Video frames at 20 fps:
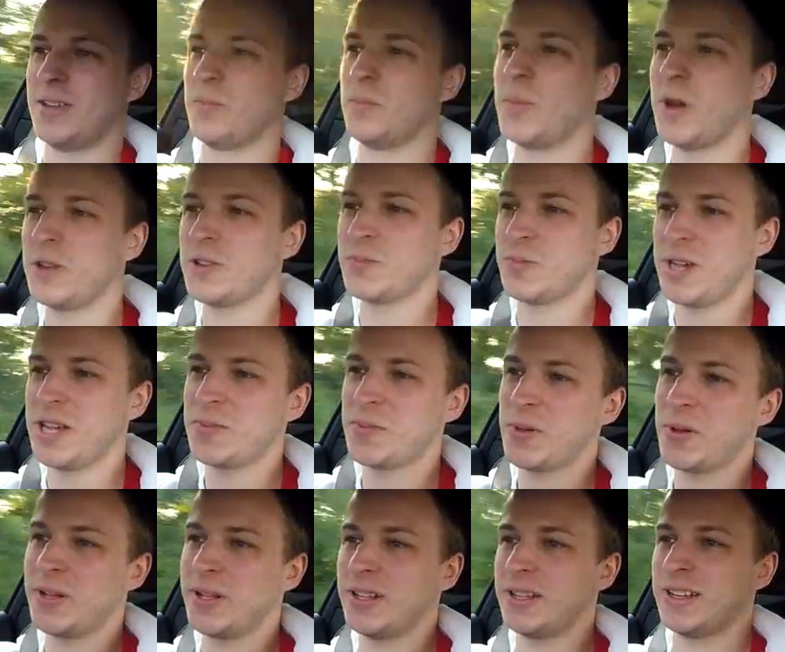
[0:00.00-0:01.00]
Most
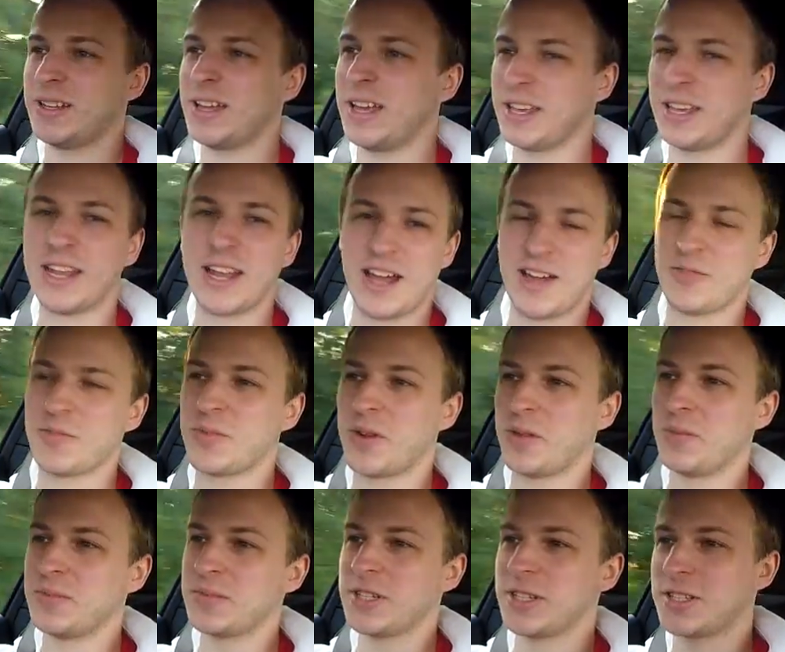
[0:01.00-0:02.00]
people are going to have
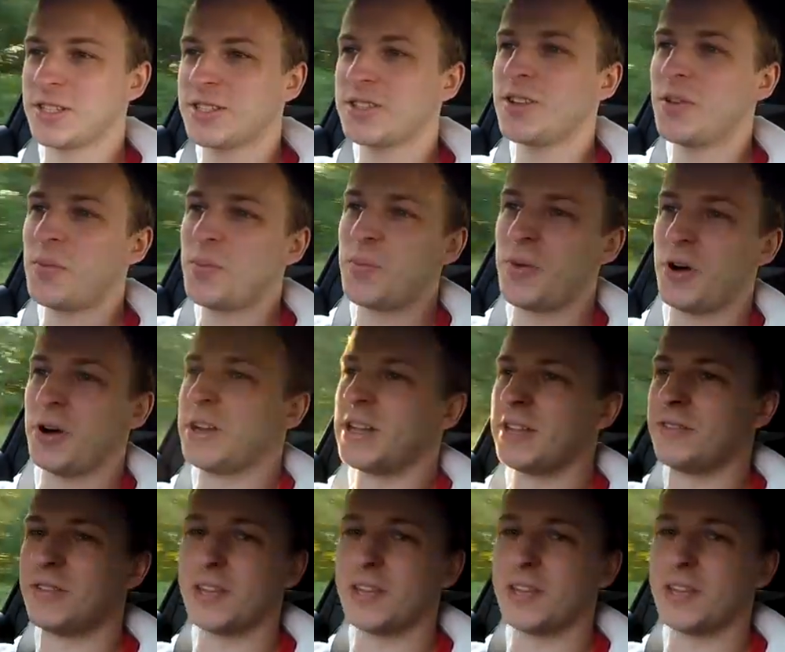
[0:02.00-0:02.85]
problems at some point if you